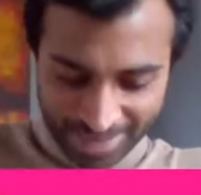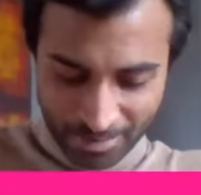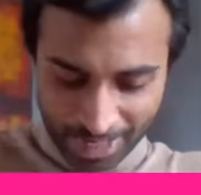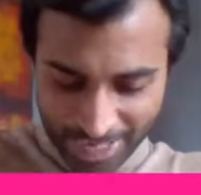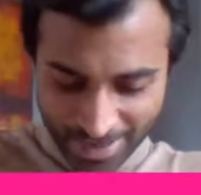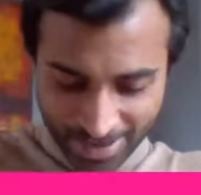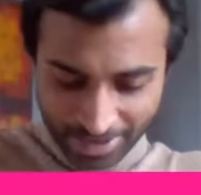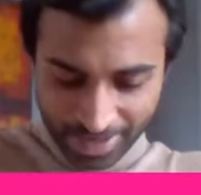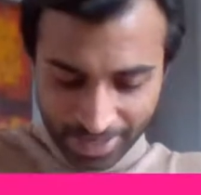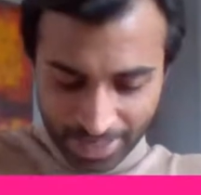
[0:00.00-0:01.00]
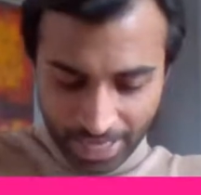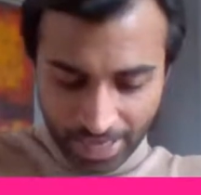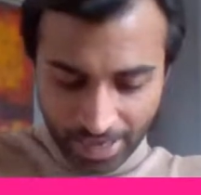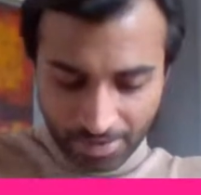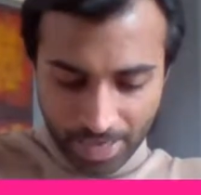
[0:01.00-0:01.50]
But yeah.
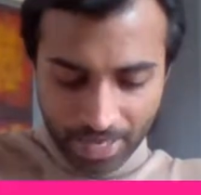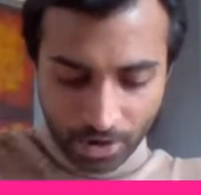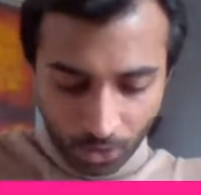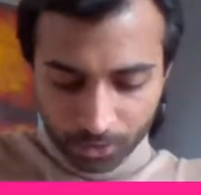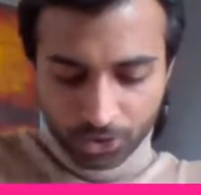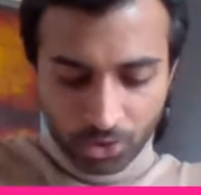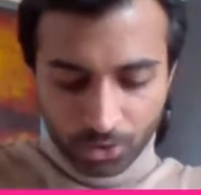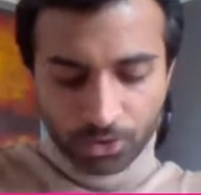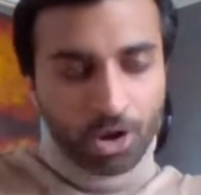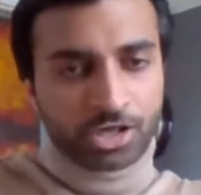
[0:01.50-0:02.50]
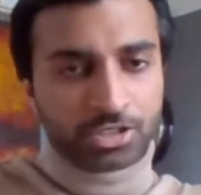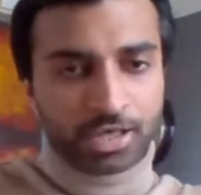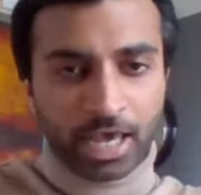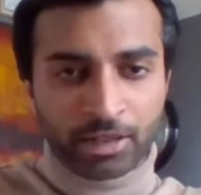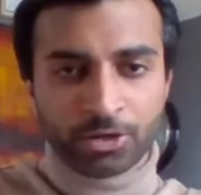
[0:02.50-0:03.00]
And also
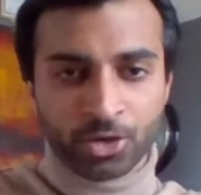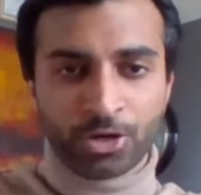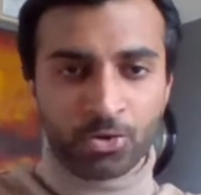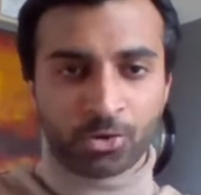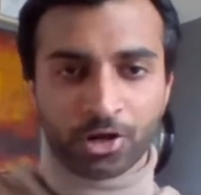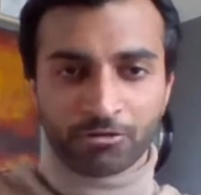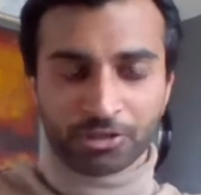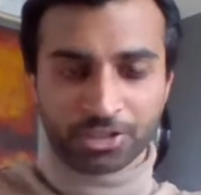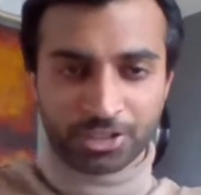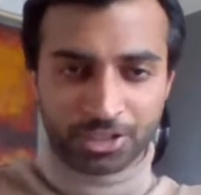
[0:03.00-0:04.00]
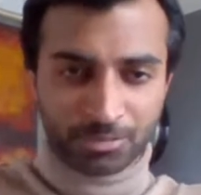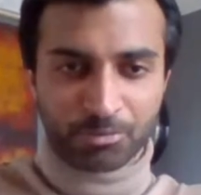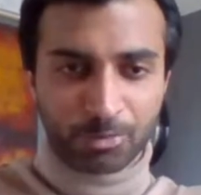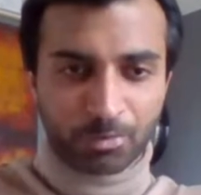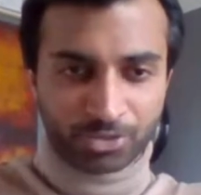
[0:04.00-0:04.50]
launched Caledonian Court Officer. Some
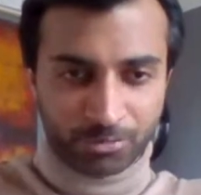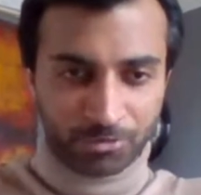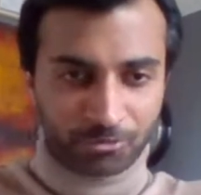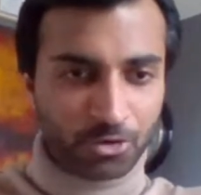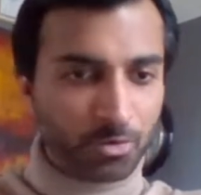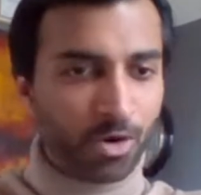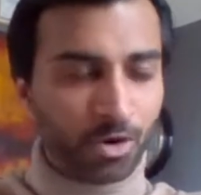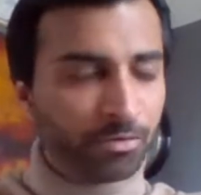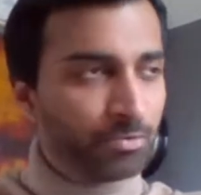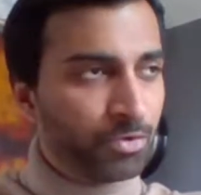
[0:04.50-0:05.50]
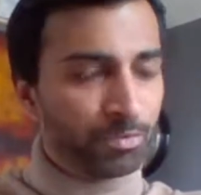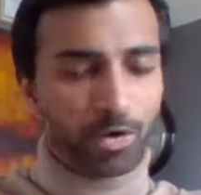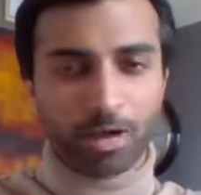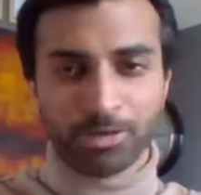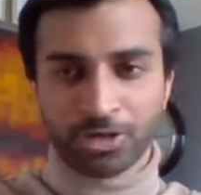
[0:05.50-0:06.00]
of you will
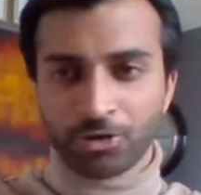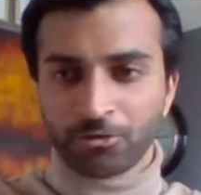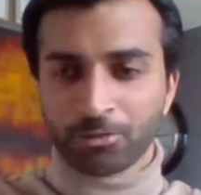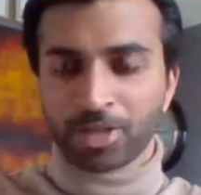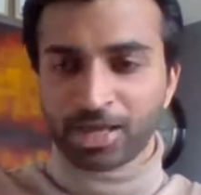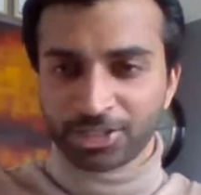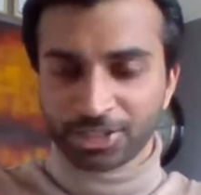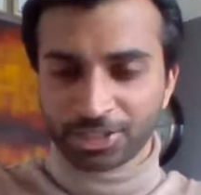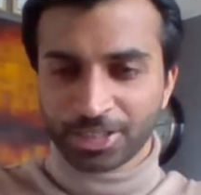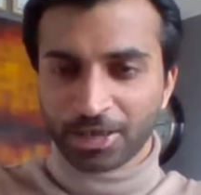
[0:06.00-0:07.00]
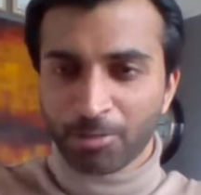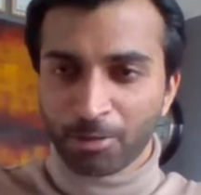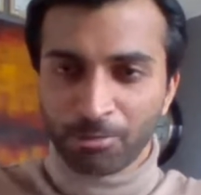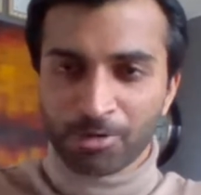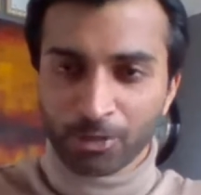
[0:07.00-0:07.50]
probably know from last year.
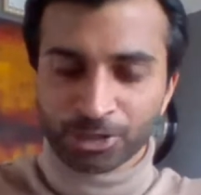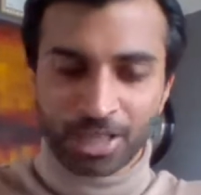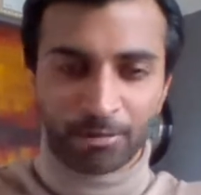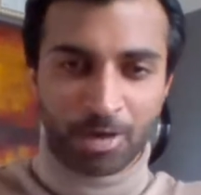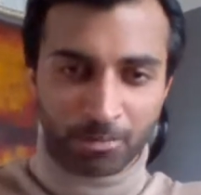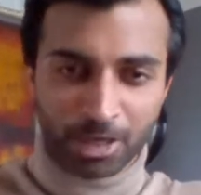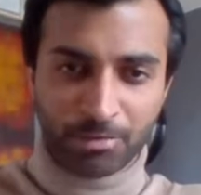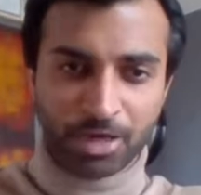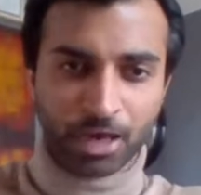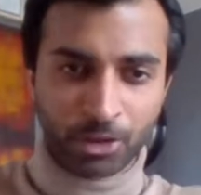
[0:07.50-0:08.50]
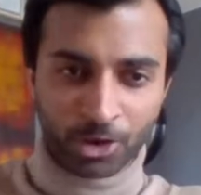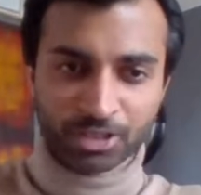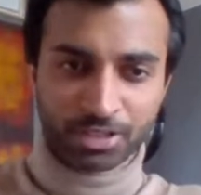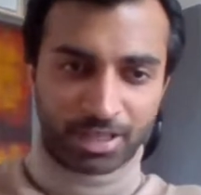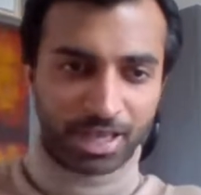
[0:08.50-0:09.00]
It was like my baby. I
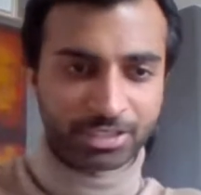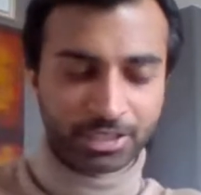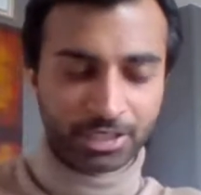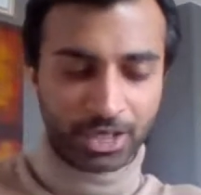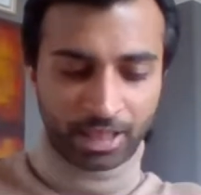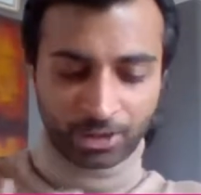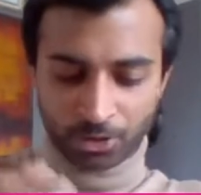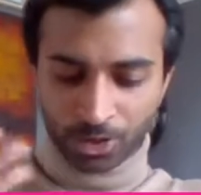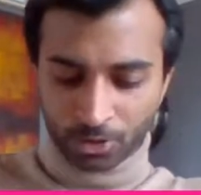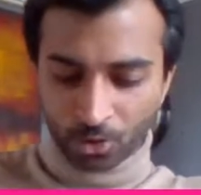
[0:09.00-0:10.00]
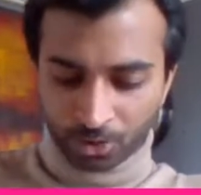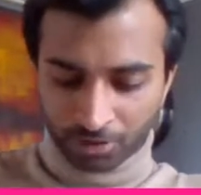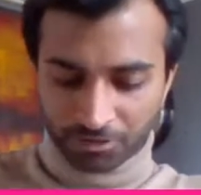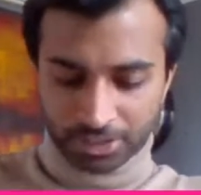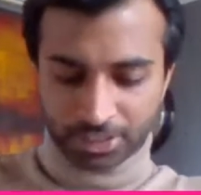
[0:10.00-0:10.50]
launched it last year. Caledonian Court
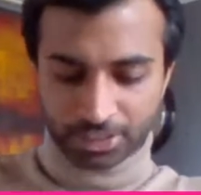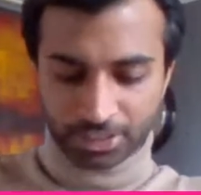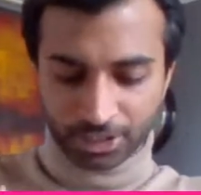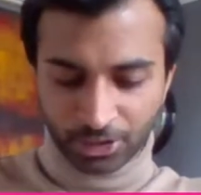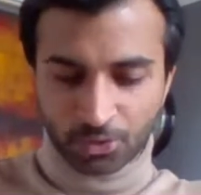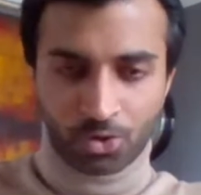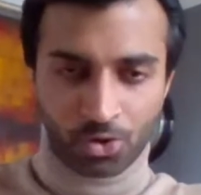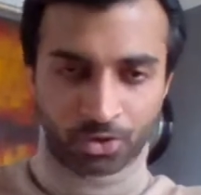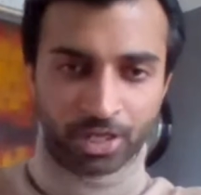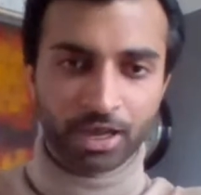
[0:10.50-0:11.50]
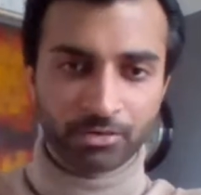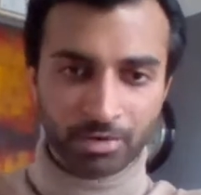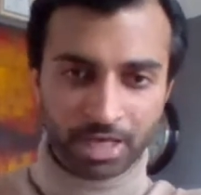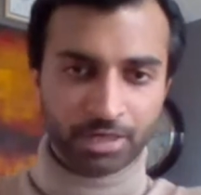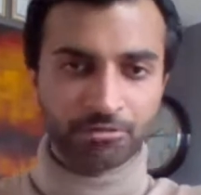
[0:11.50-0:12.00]
Officer is a new role that I
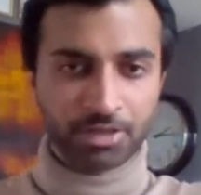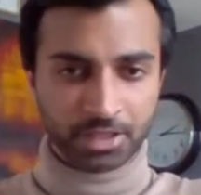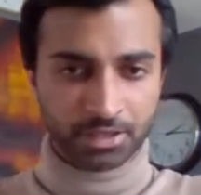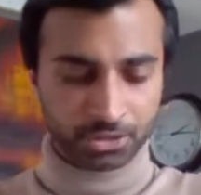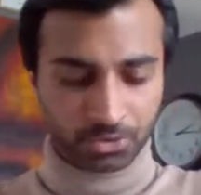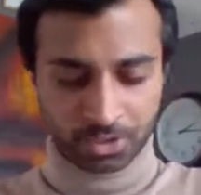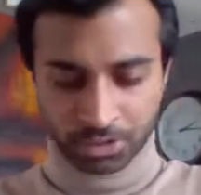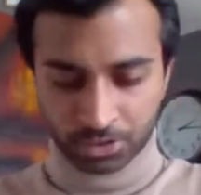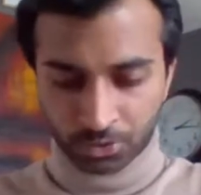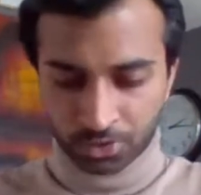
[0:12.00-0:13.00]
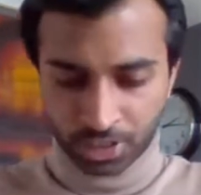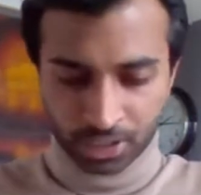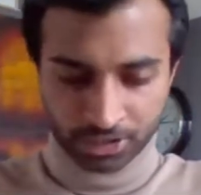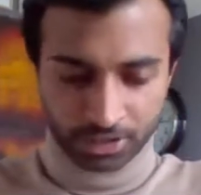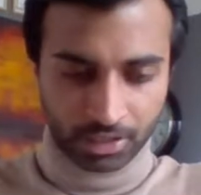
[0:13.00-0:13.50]
created within the Students
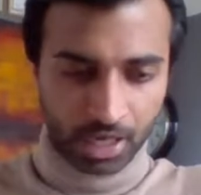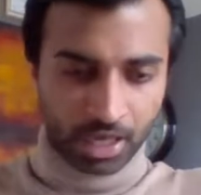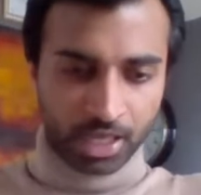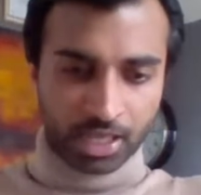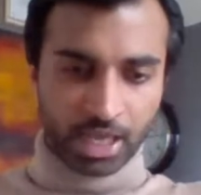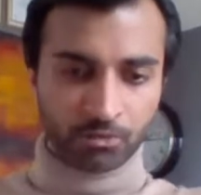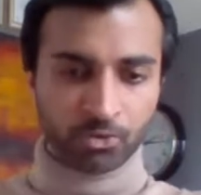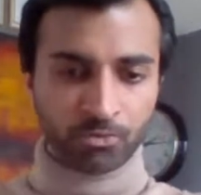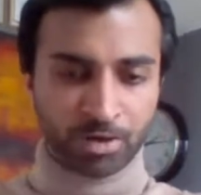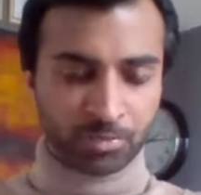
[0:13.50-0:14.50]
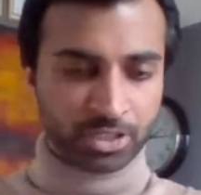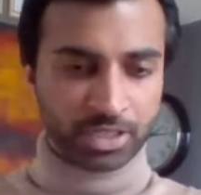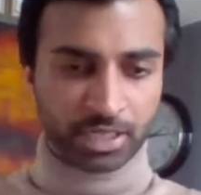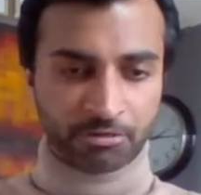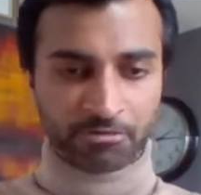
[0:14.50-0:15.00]
Association that would
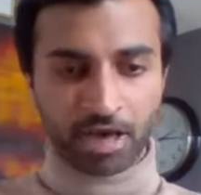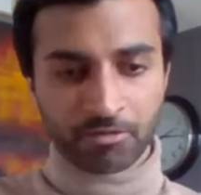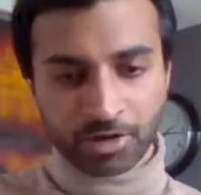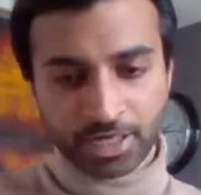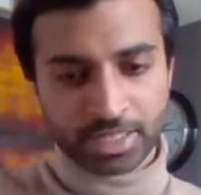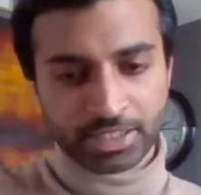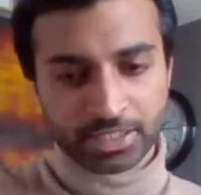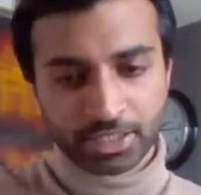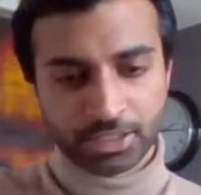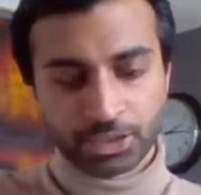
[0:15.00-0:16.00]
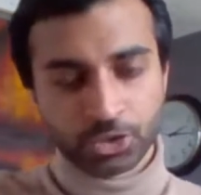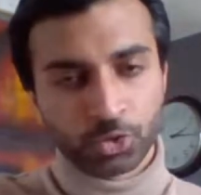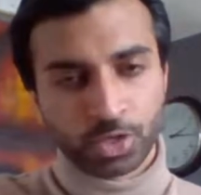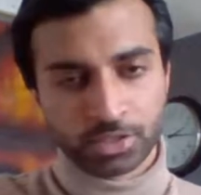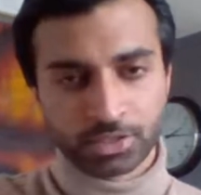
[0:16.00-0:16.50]
represent the 560
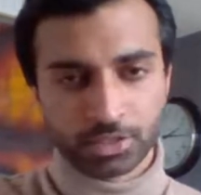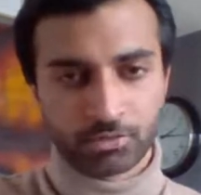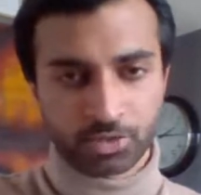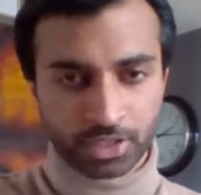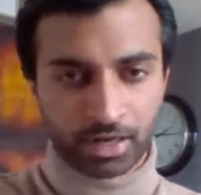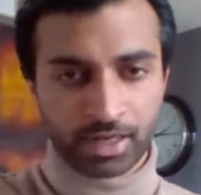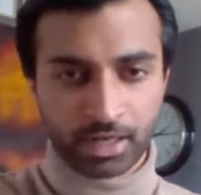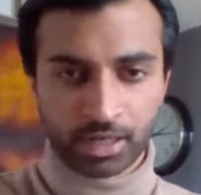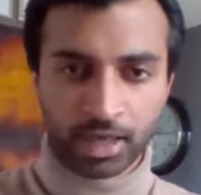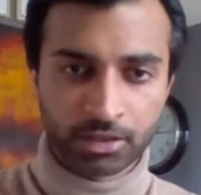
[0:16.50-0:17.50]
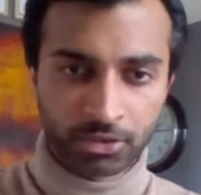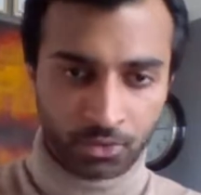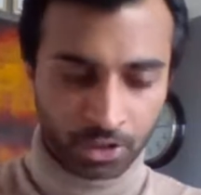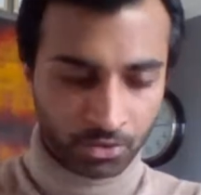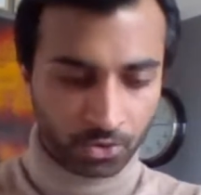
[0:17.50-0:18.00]
students residing in
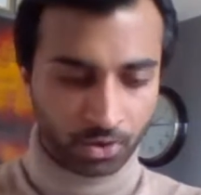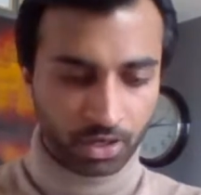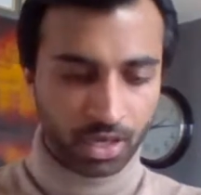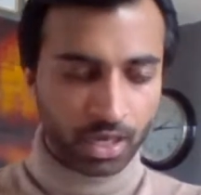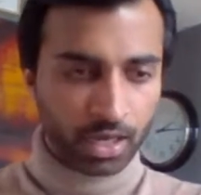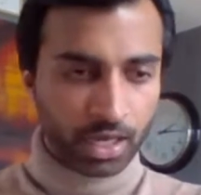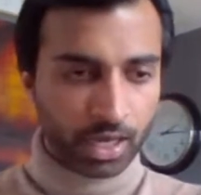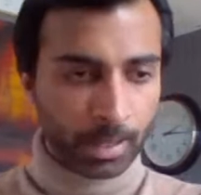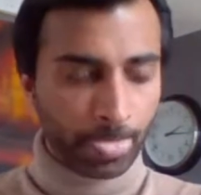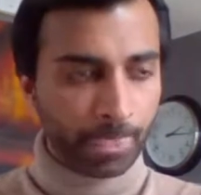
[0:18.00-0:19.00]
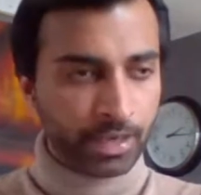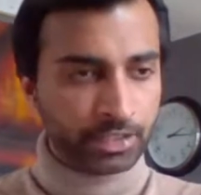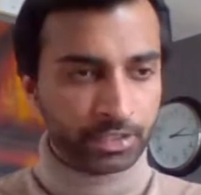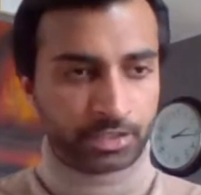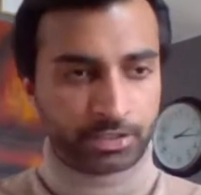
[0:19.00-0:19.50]
Caledonian Court.
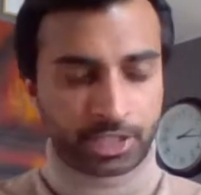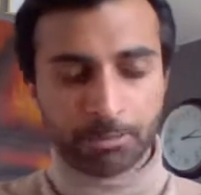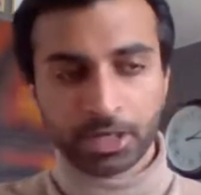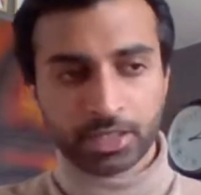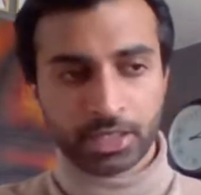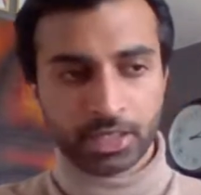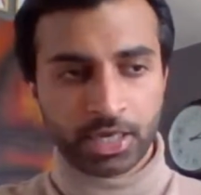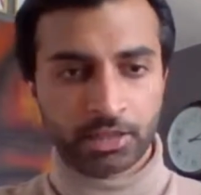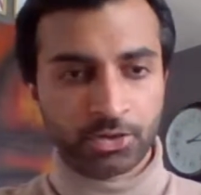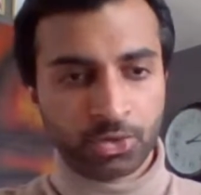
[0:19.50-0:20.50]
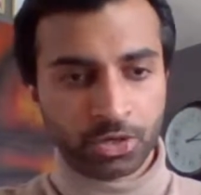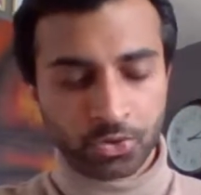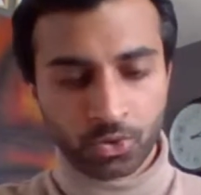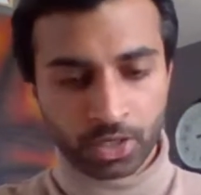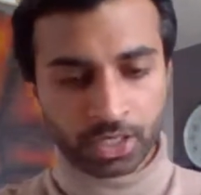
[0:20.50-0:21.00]
And typically, Caledonian
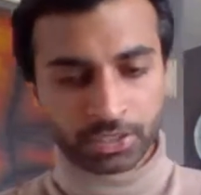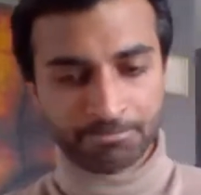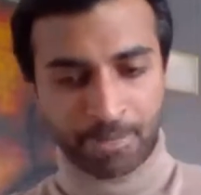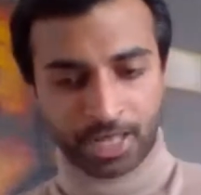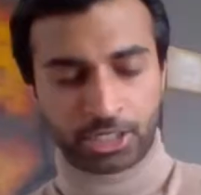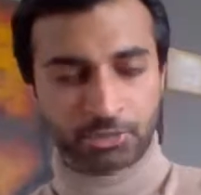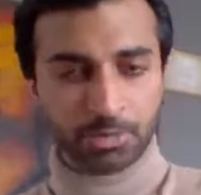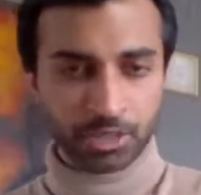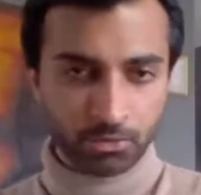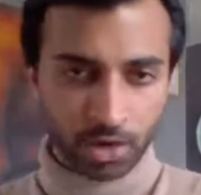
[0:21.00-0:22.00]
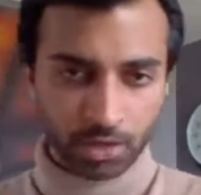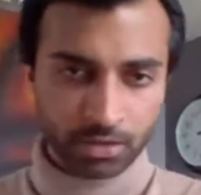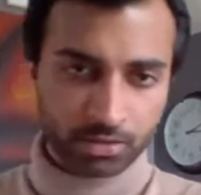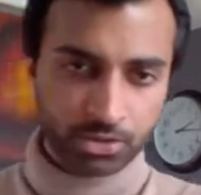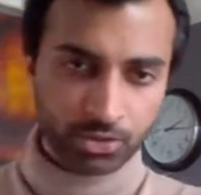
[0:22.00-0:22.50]
Court is management run,
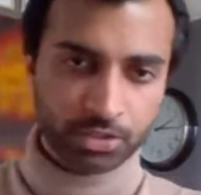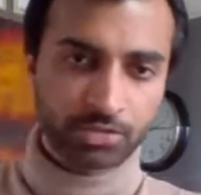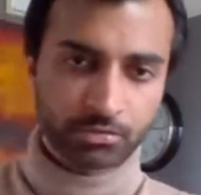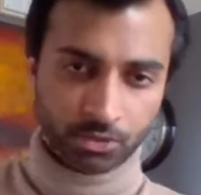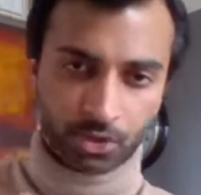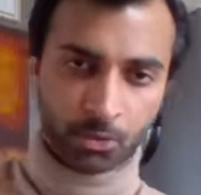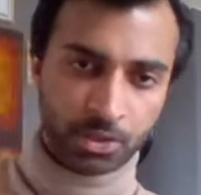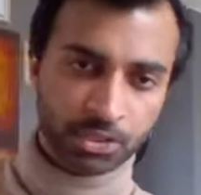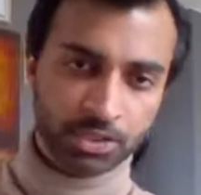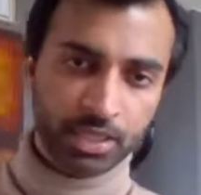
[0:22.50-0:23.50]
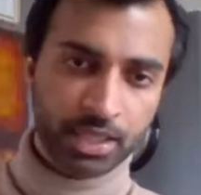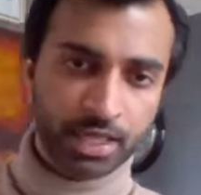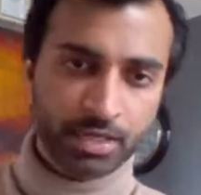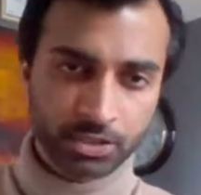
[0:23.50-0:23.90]
so it's university led,